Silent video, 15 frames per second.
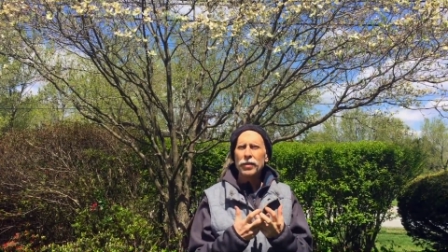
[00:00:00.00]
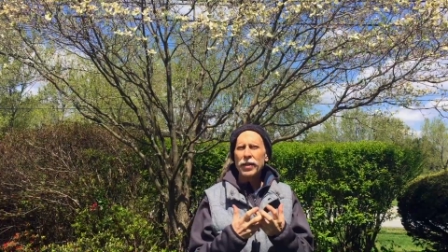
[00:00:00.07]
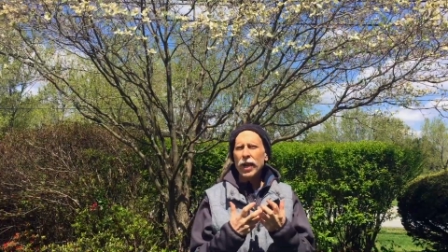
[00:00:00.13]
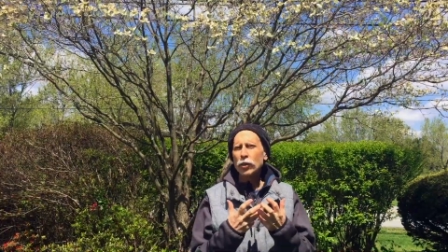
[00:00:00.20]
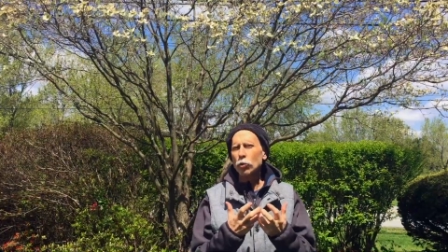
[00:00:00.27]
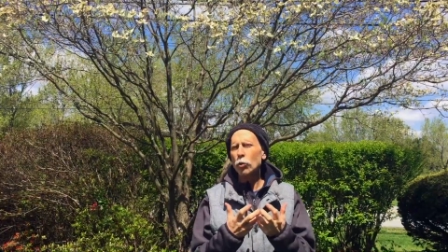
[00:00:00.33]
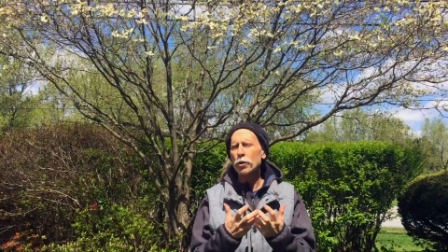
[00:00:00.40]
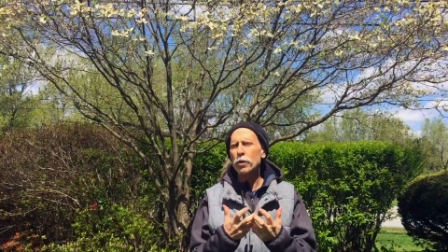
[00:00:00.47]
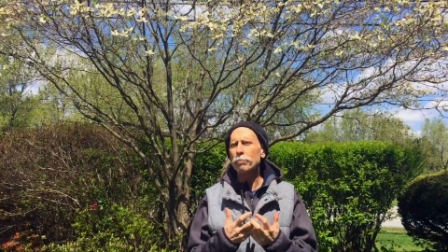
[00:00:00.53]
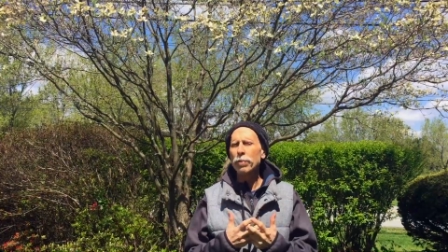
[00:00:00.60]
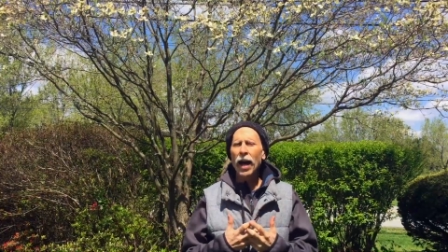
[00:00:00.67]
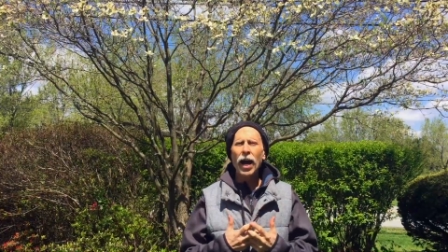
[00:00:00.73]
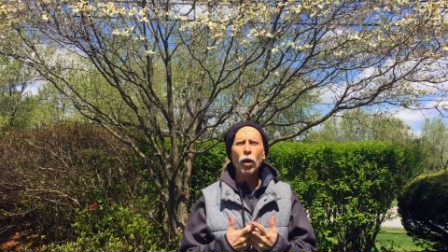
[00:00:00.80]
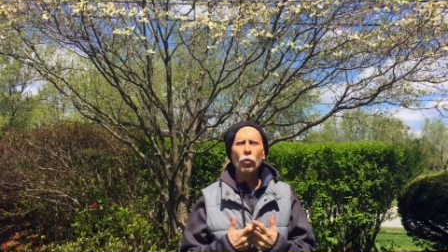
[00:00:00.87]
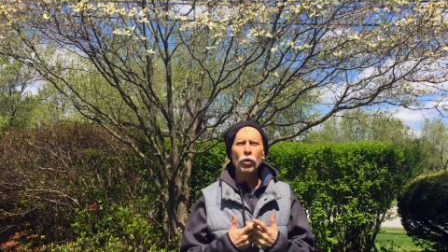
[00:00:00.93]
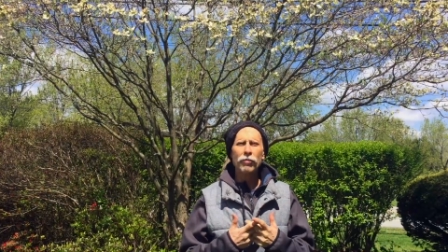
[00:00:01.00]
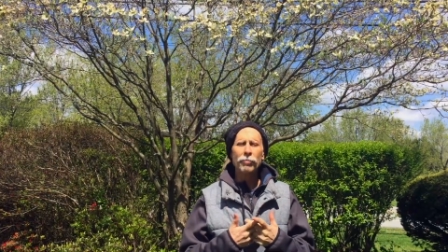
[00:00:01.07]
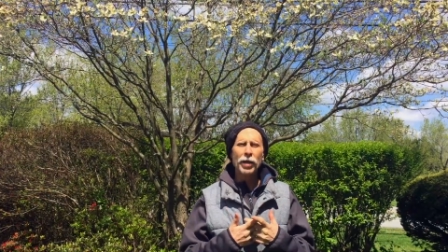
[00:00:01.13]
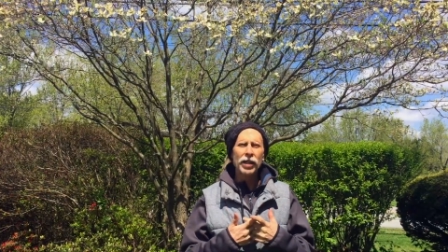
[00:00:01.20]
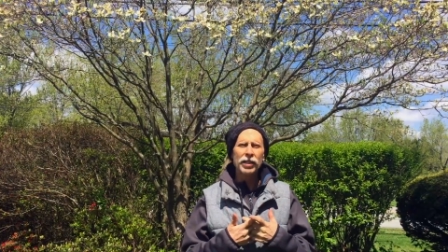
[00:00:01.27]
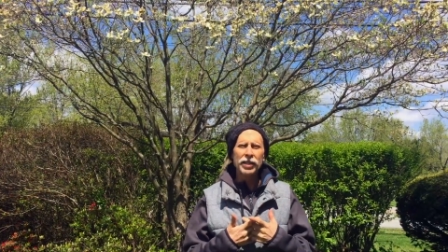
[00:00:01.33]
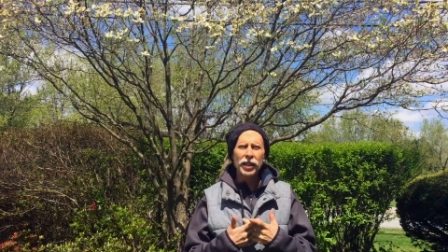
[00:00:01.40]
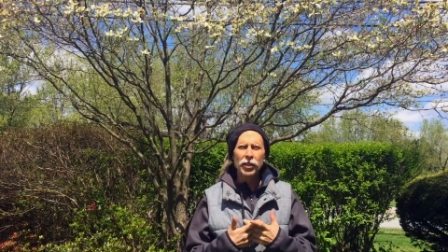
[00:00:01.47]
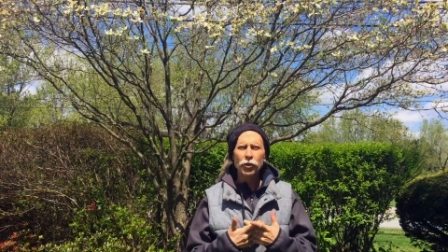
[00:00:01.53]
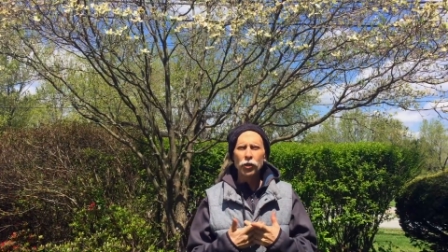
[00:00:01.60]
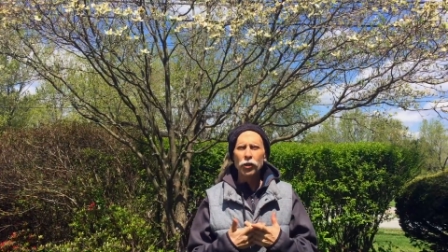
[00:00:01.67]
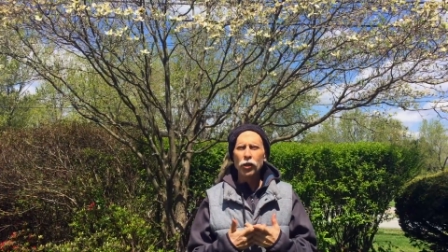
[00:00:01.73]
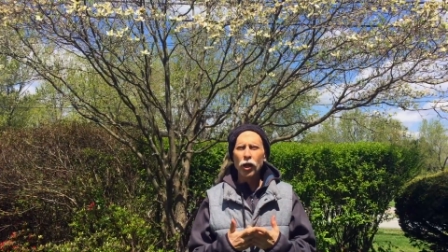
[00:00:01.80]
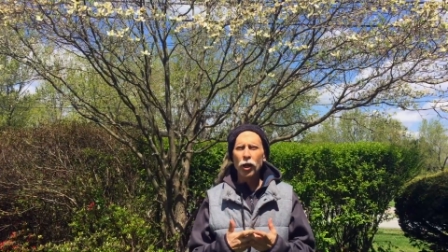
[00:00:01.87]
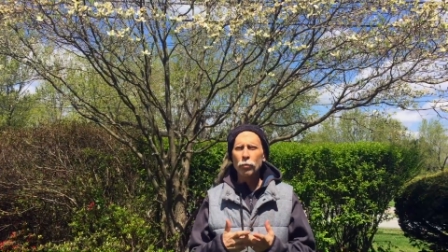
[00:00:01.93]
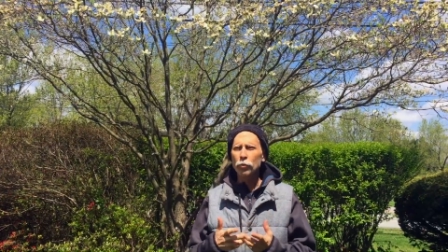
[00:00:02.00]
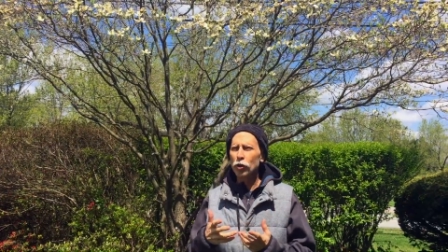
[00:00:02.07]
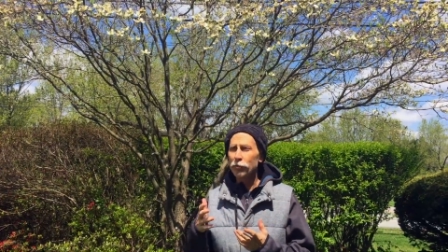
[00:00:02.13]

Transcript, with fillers: That's where the power of meditation comes.